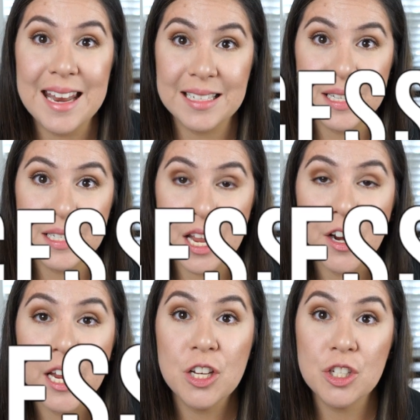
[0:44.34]

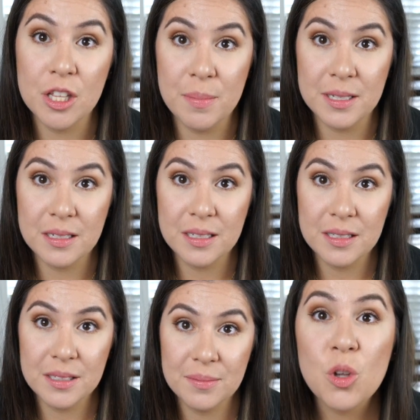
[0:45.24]
necessary to the
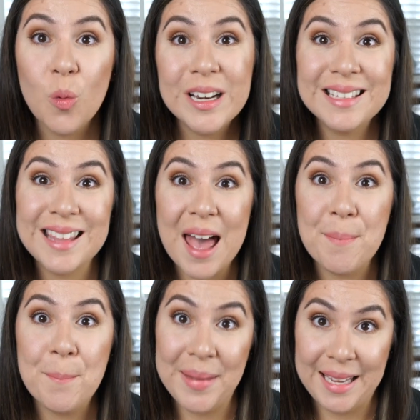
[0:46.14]
business. So what does
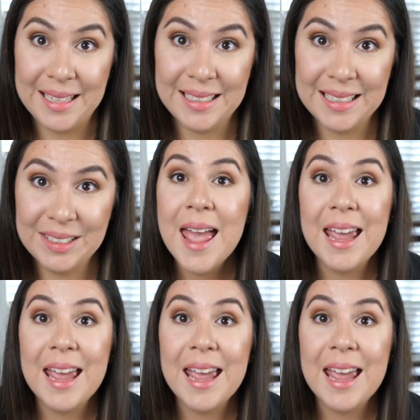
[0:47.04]
that mean?